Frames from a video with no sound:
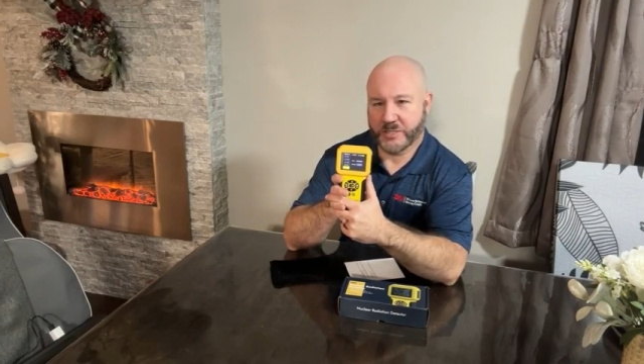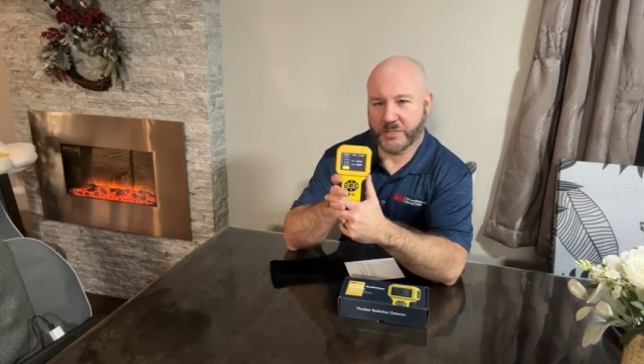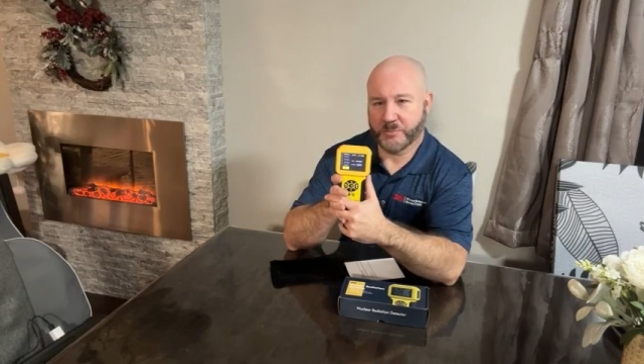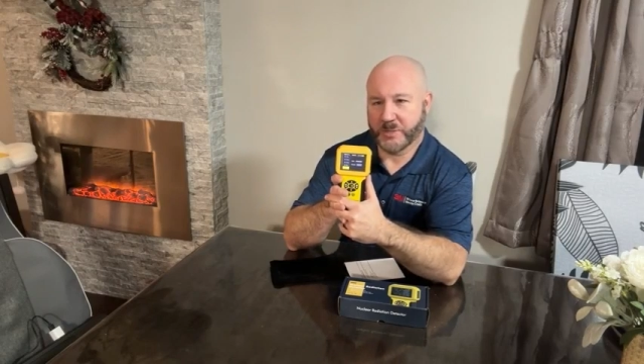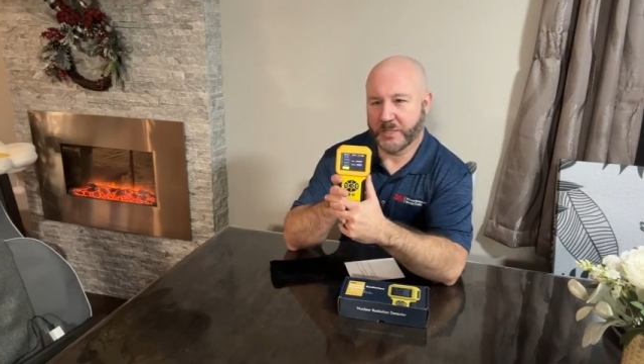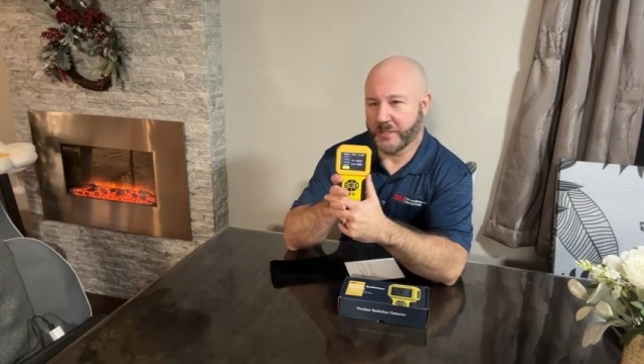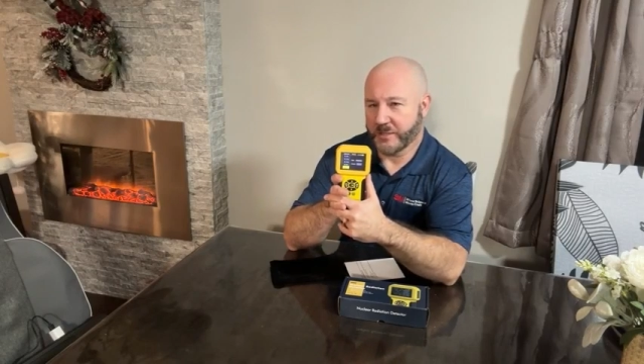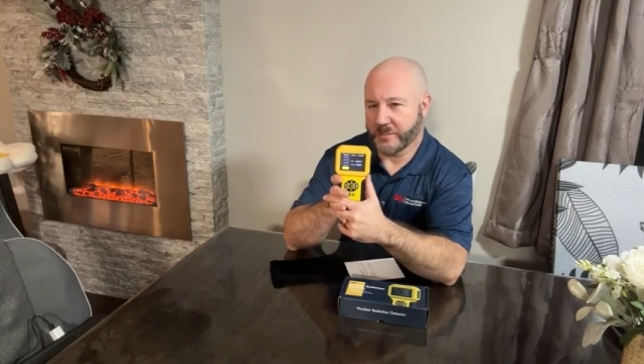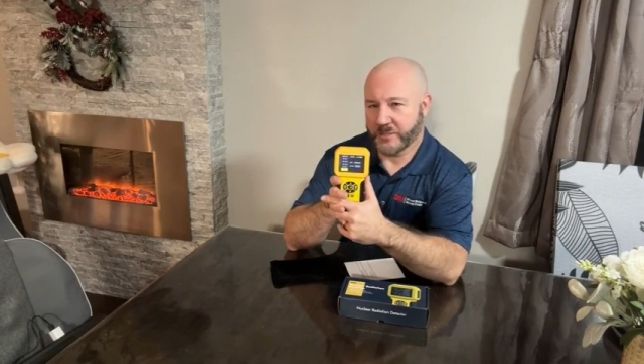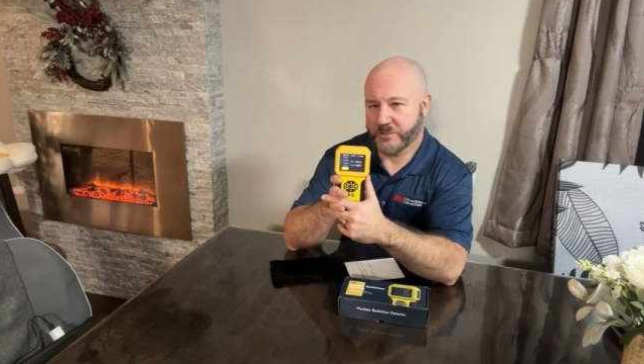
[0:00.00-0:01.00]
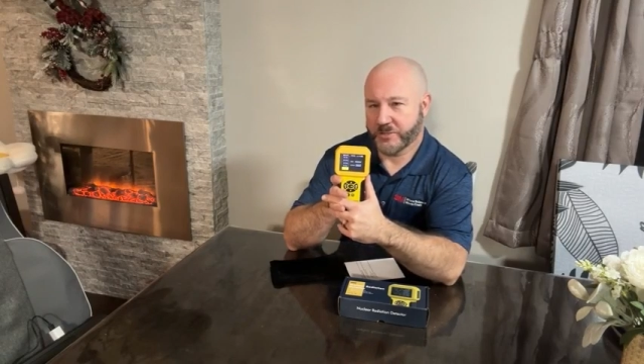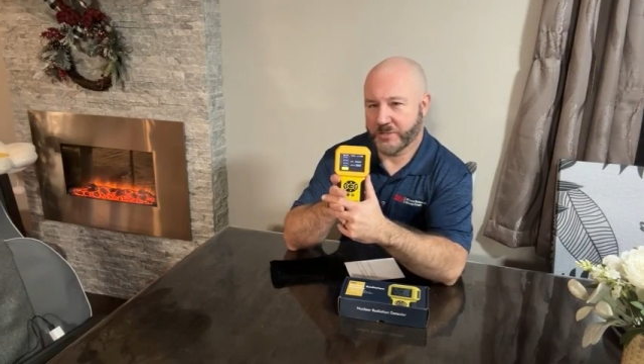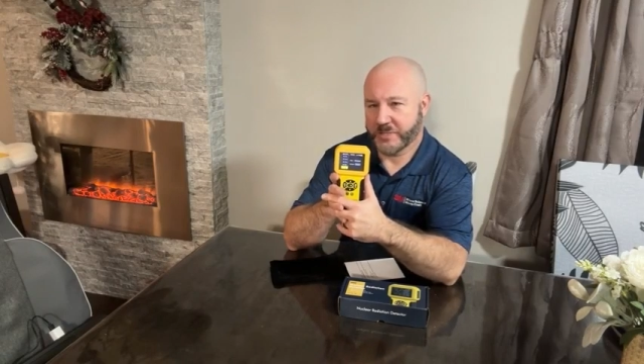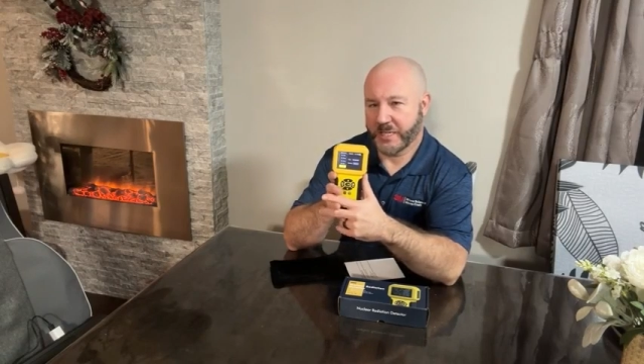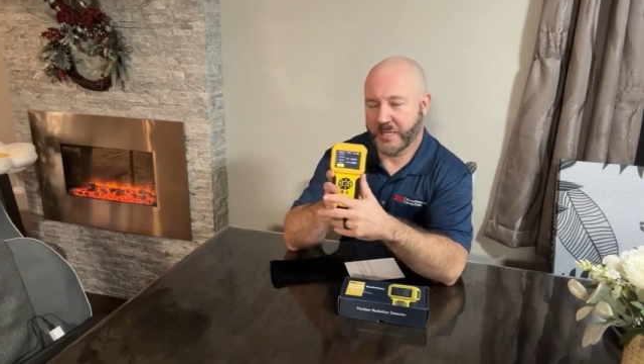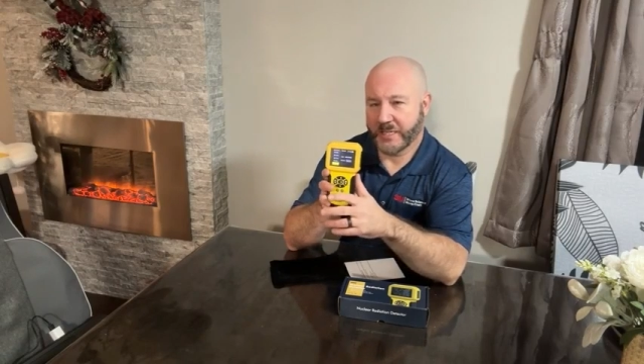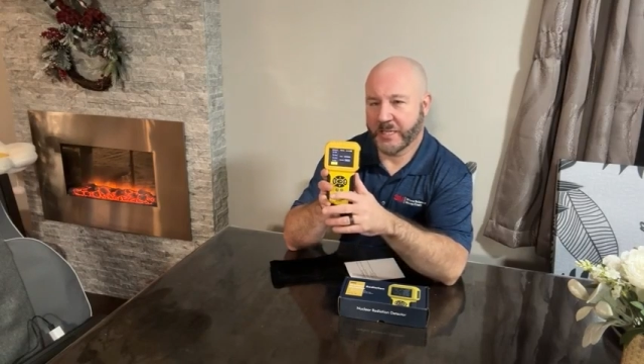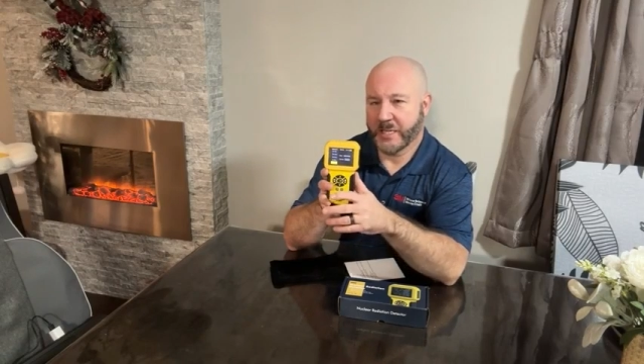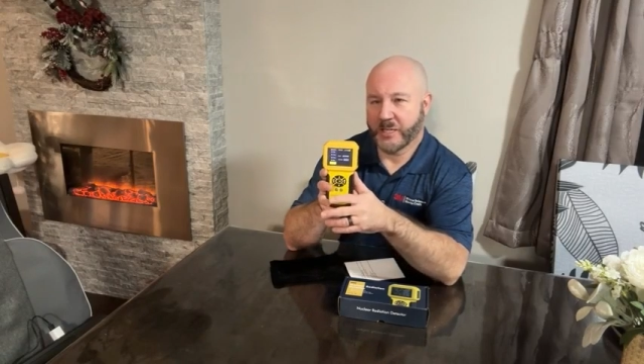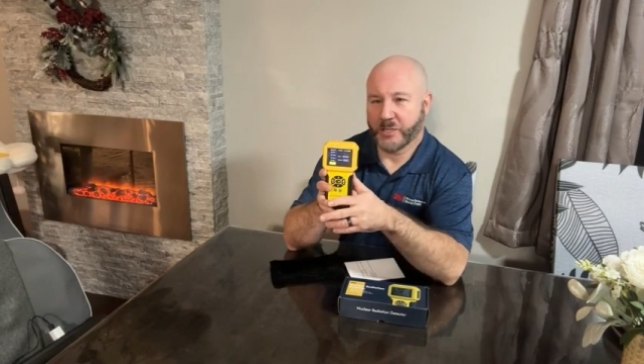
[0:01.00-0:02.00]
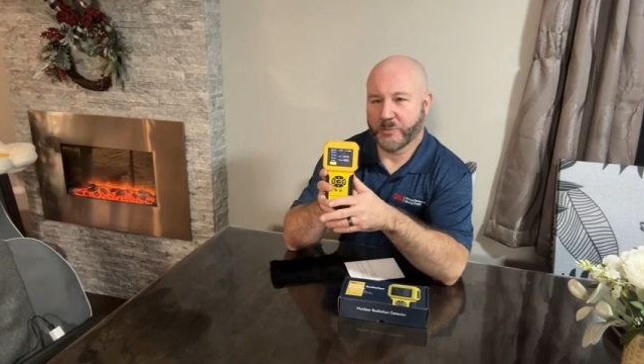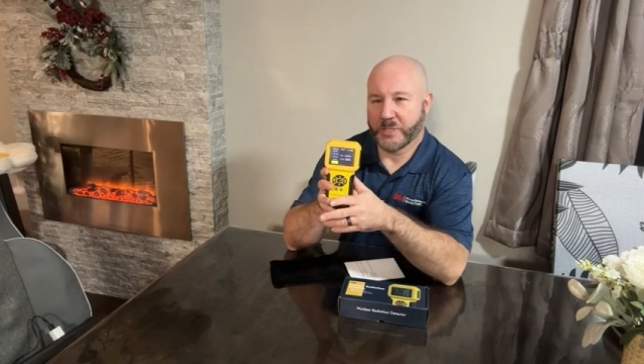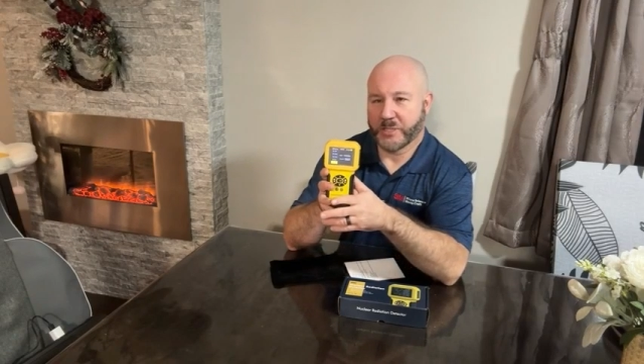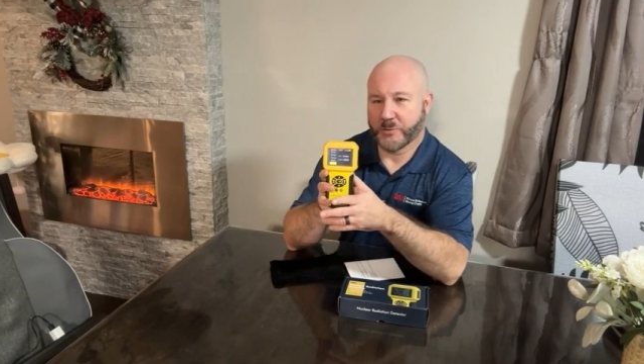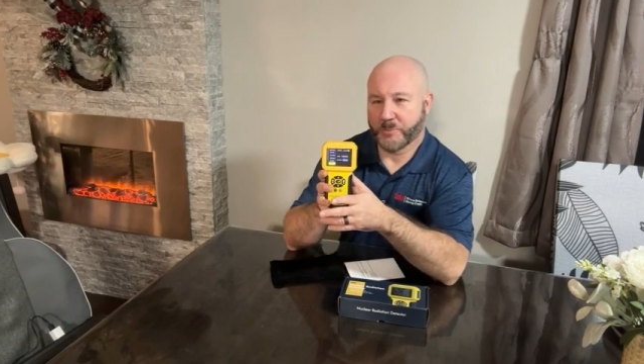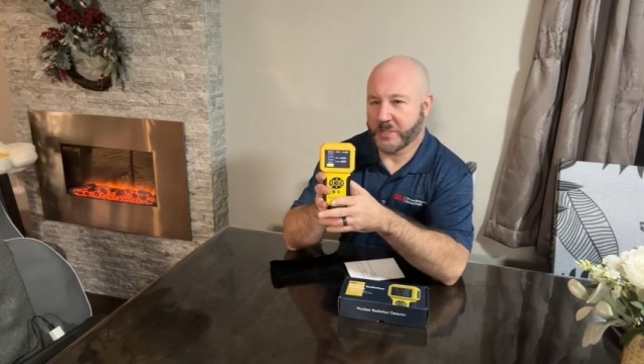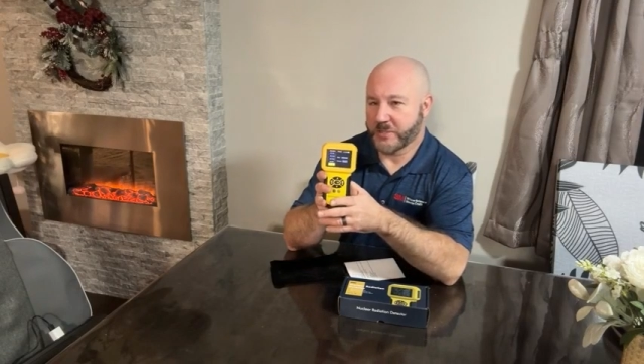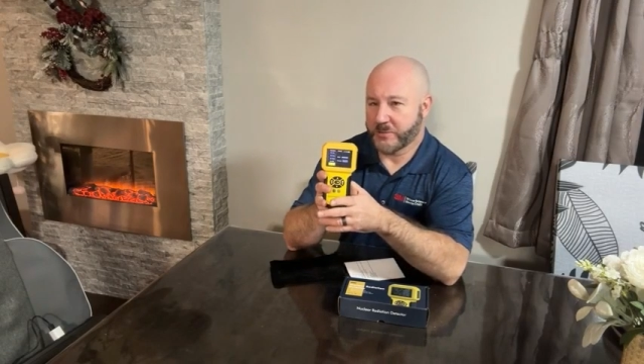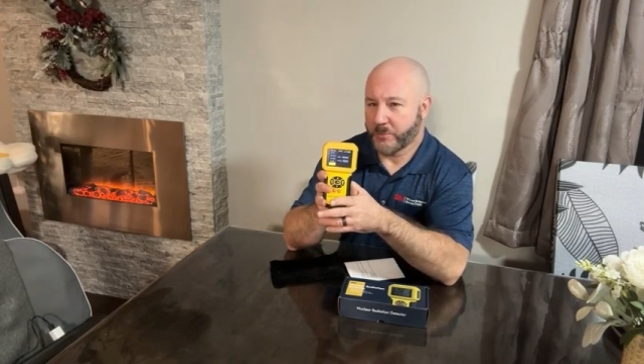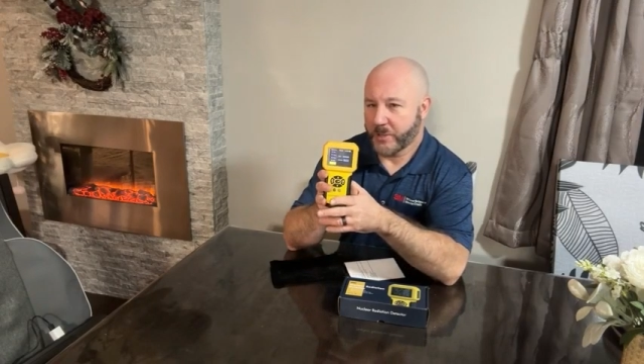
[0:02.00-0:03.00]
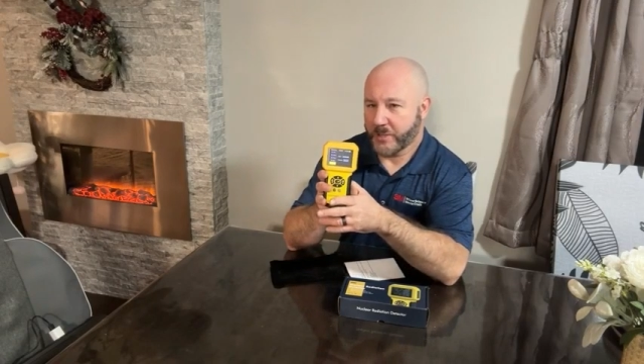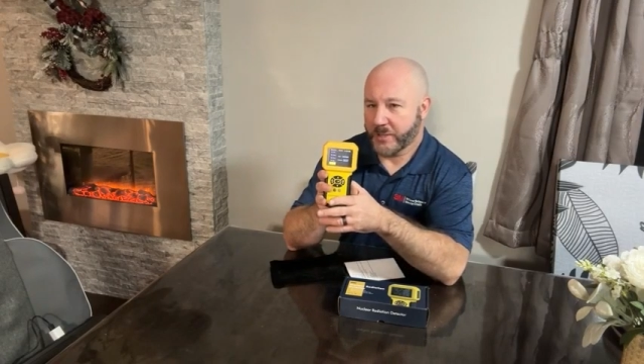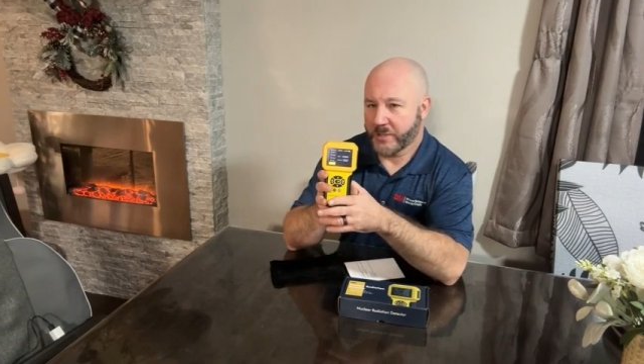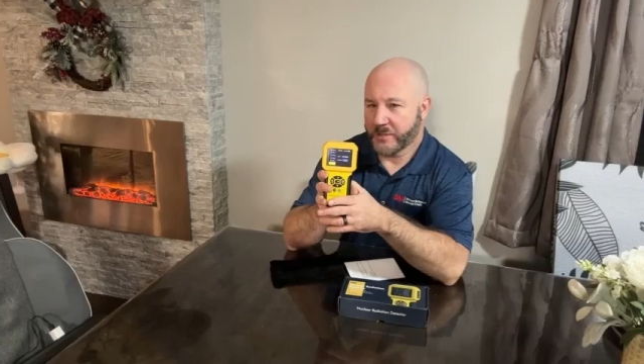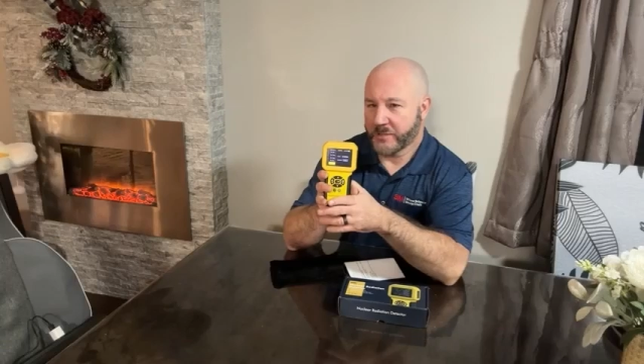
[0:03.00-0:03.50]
it can be in an industrial setting, it can be in your place of work.